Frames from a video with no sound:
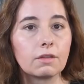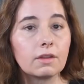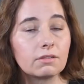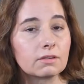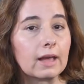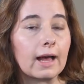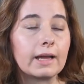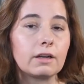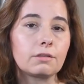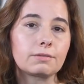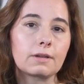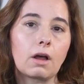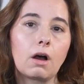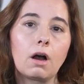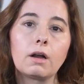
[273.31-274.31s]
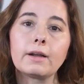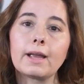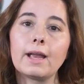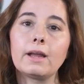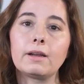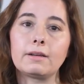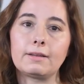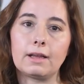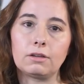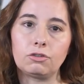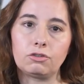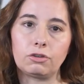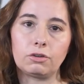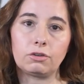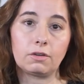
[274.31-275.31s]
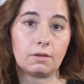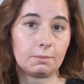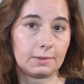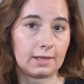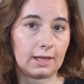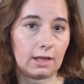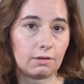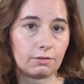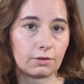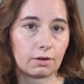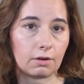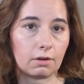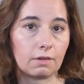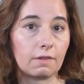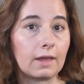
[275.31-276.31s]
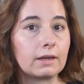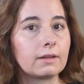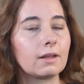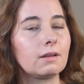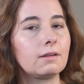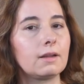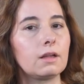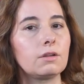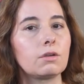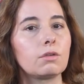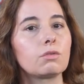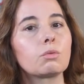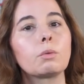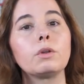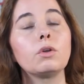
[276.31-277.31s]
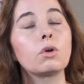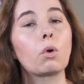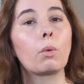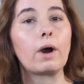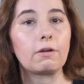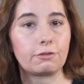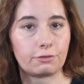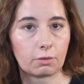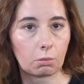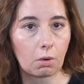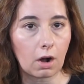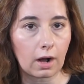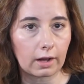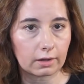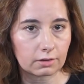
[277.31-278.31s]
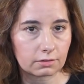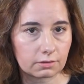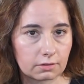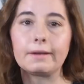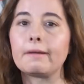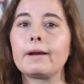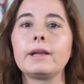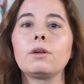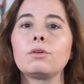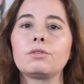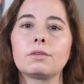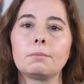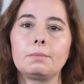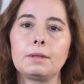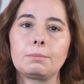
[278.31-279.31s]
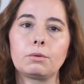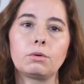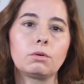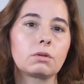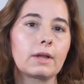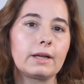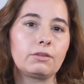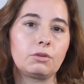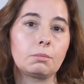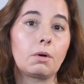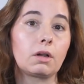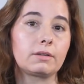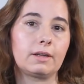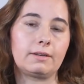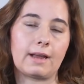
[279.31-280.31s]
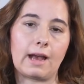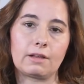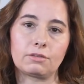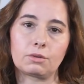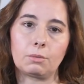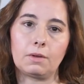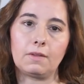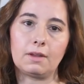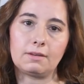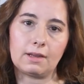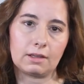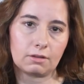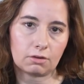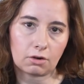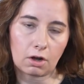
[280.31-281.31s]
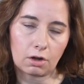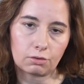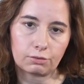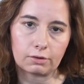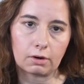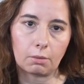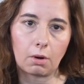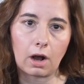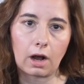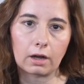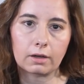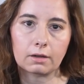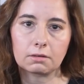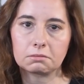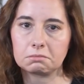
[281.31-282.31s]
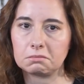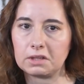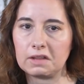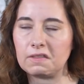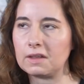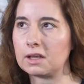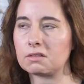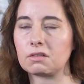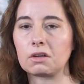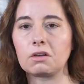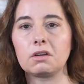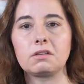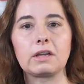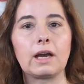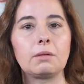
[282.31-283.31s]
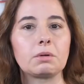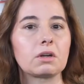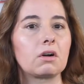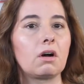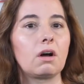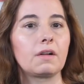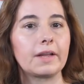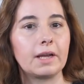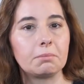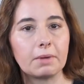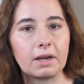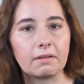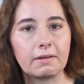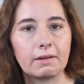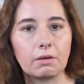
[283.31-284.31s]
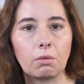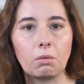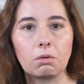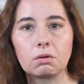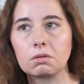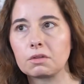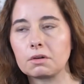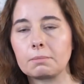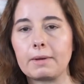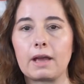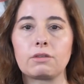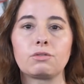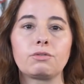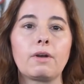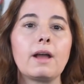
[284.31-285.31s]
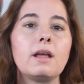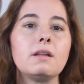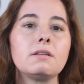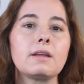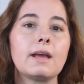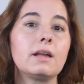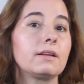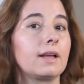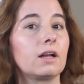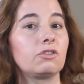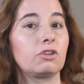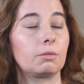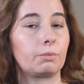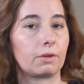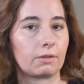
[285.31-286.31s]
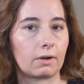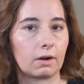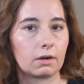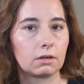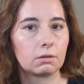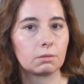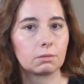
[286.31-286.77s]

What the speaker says: This kind of log and attention to the behavior then continues when you go out for walks. Now, I know some people who like to multitask when they take their dog for a walk. They think it's a good time to call Aunt Mary or their best friend and catch up with her.